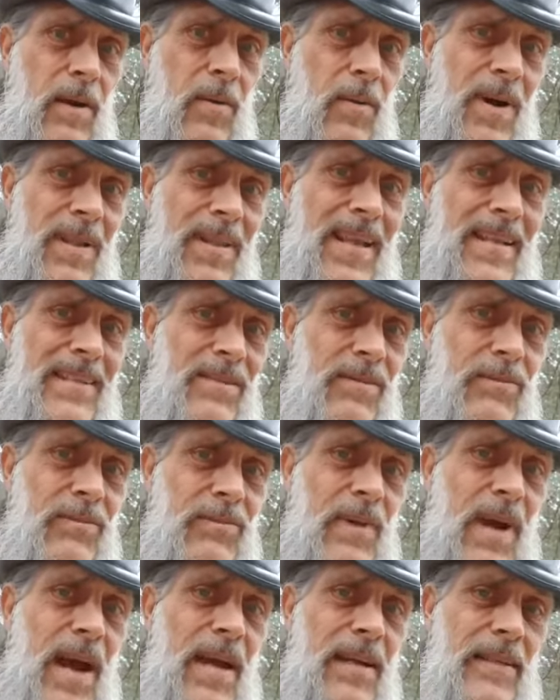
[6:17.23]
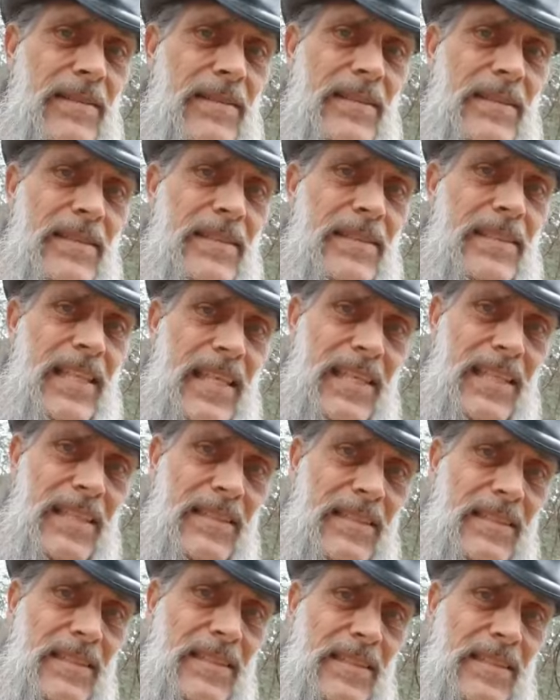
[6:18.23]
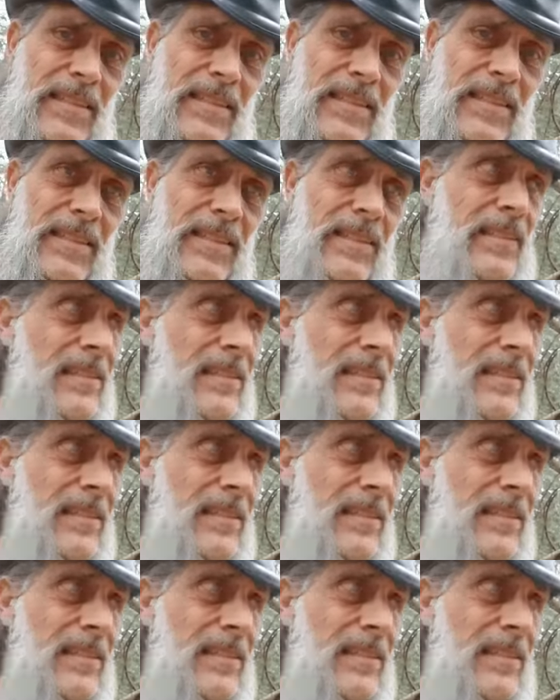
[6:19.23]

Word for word: well, that's a rotten, cheating,